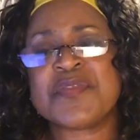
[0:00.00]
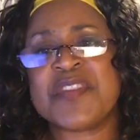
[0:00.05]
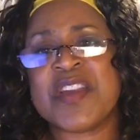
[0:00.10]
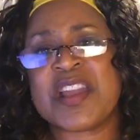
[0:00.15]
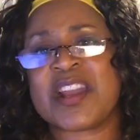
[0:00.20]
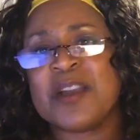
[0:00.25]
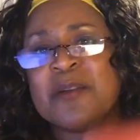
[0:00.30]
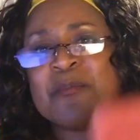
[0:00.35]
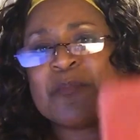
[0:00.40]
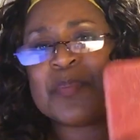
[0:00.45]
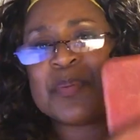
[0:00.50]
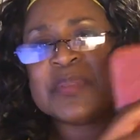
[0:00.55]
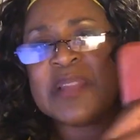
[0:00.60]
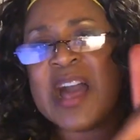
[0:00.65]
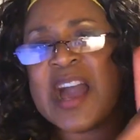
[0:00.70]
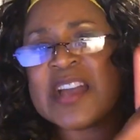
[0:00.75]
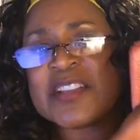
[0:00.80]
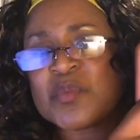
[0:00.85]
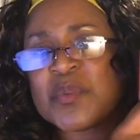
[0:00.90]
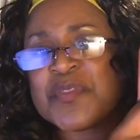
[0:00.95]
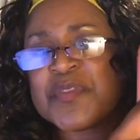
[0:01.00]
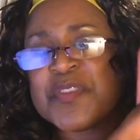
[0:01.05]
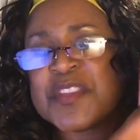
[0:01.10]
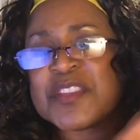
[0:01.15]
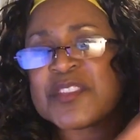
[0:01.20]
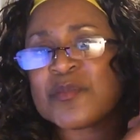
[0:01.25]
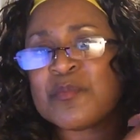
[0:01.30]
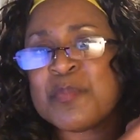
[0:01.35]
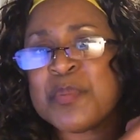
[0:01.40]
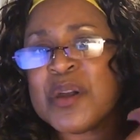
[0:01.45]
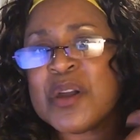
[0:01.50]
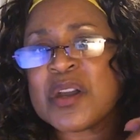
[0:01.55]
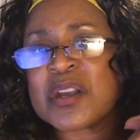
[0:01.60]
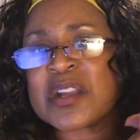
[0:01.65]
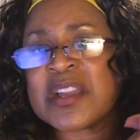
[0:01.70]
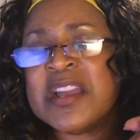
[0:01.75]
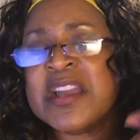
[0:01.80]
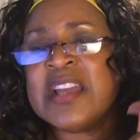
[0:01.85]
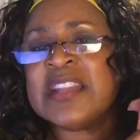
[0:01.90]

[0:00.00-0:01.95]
that complies with this book,